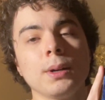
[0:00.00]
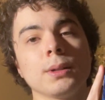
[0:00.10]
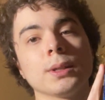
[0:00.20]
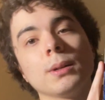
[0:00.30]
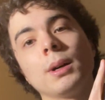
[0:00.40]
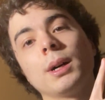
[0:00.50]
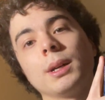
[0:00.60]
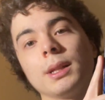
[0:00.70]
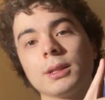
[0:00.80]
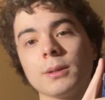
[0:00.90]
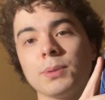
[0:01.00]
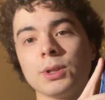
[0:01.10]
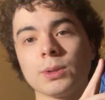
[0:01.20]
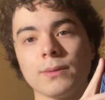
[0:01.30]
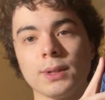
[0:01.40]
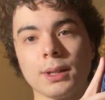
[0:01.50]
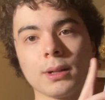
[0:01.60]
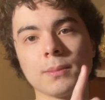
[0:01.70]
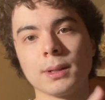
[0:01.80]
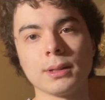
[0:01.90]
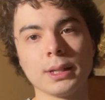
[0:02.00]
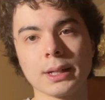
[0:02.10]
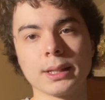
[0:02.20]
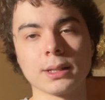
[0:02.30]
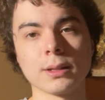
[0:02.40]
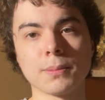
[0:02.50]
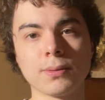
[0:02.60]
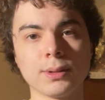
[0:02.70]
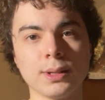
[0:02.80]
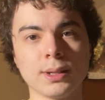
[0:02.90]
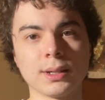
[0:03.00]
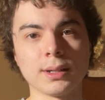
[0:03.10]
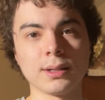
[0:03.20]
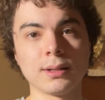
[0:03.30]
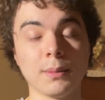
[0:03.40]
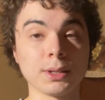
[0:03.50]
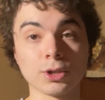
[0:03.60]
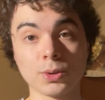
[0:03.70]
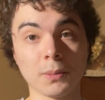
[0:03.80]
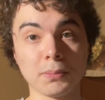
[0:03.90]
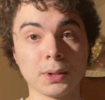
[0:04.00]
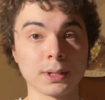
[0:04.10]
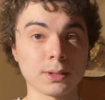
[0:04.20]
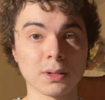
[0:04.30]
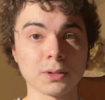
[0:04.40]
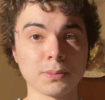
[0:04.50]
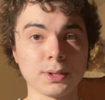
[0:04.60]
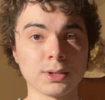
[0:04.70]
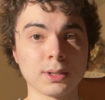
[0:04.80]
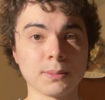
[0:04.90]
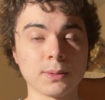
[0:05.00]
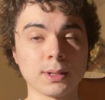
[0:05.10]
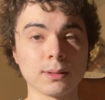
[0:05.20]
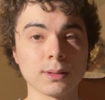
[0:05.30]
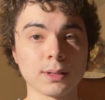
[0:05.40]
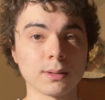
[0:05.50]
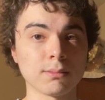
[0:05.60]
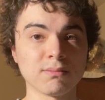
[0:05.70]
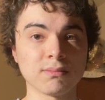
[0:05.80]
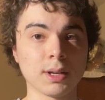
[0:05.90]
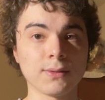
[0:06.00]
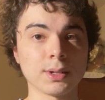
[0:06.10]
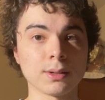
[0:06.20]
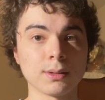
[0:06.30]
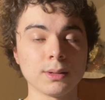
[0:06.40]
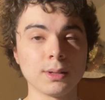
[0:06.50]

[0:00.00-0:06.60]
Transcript: So yeah, this is a pretty short video, but yeah, again, this is a pretty, I mean, it's a short book, and it's also a pretty simple one, so I figured,